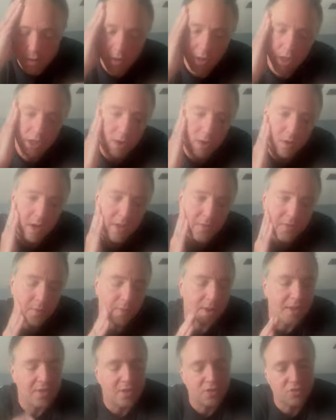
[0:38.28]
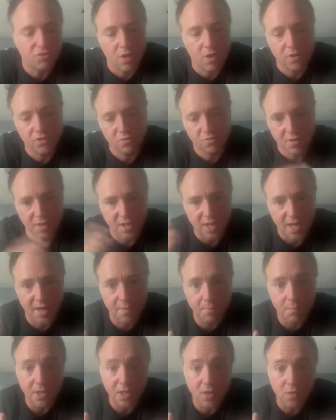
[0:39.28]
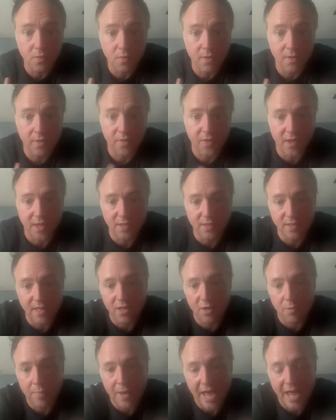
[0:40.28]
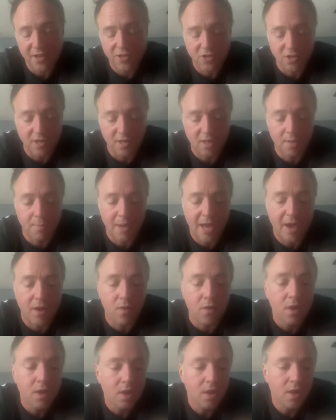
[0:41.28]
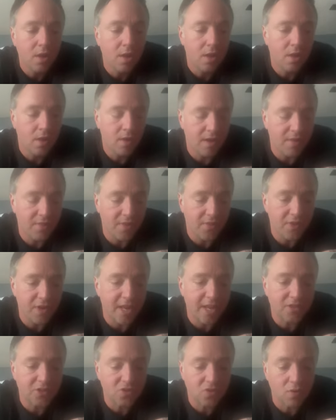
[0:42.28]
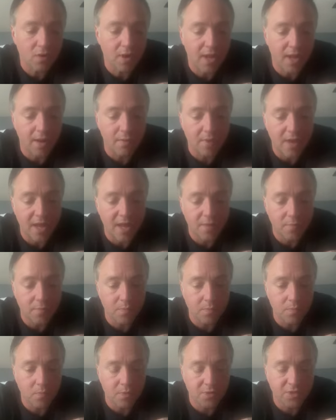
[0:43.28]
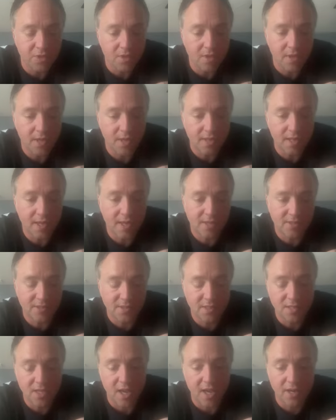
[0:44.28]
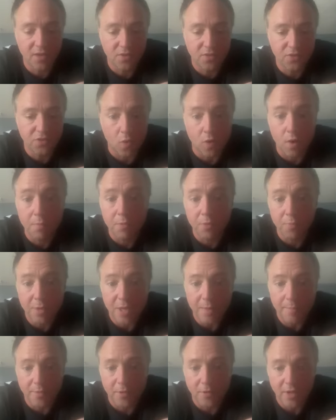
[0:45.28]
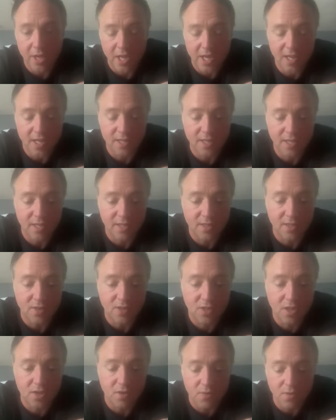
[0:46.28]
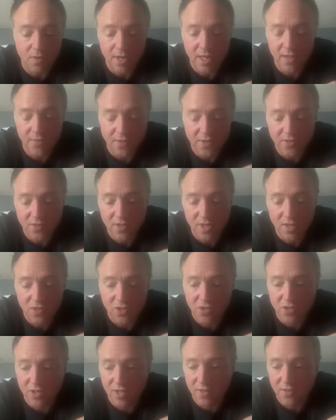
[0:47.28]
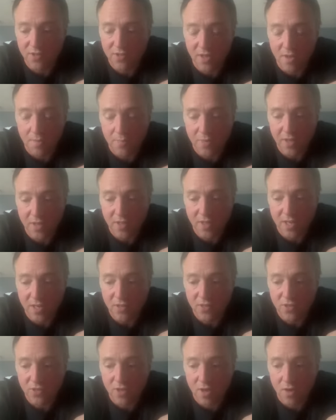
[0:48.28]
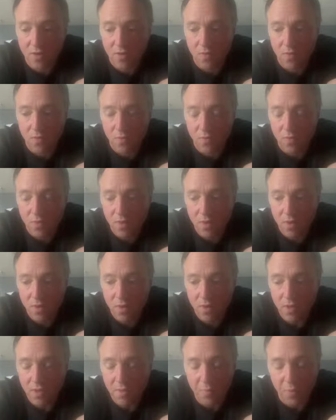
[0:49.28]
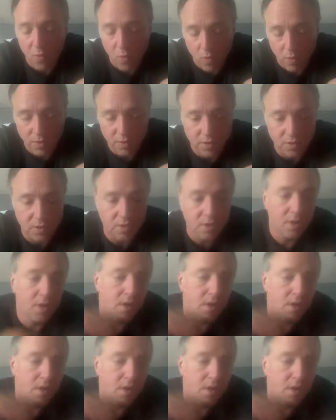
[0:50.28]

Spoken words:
the way that drugs really kind of mute the things that you're passionate about. And then the next story I read was, it's entitled Normal People Get Addicted Too. And this touches on something that is so important.